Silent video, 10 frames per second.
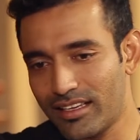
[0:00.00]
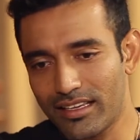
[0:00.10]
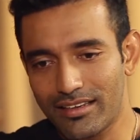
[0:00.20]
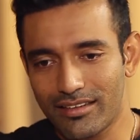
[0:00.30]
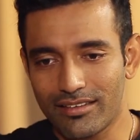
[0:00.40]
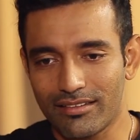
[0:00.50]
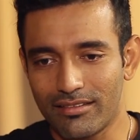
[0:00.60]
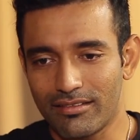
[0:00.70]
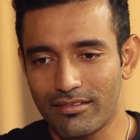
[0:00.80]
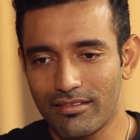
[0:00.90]
And
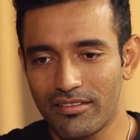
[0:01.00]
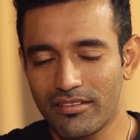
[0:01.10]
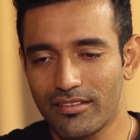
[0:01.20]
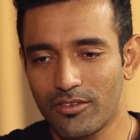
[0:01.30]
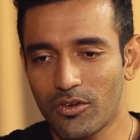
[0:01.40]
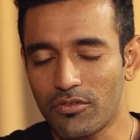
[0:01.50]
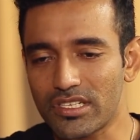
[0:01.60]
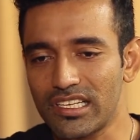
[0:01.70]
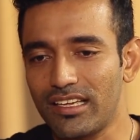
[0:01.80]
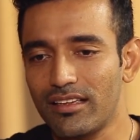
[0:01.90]
uh,
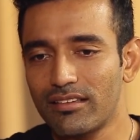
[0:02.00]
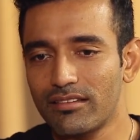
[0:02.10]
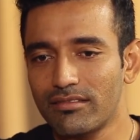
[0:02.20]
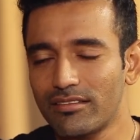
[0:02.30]
obviously,